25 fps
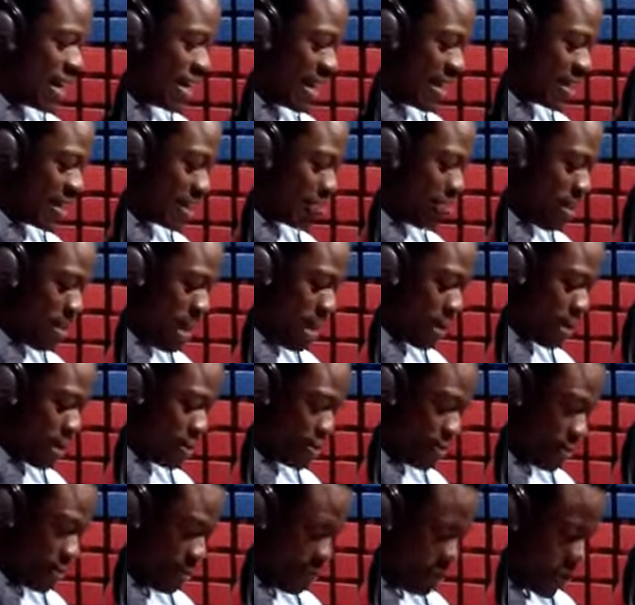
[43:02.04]
That's Pius
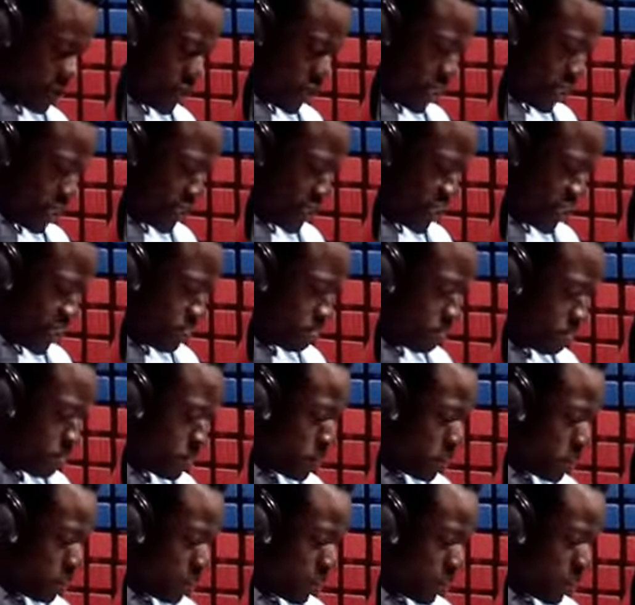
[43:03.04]
from Shaje.
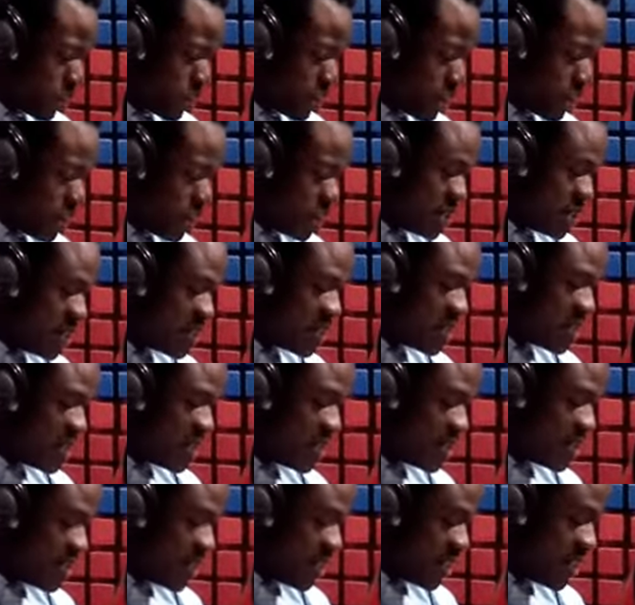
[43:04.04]
This is a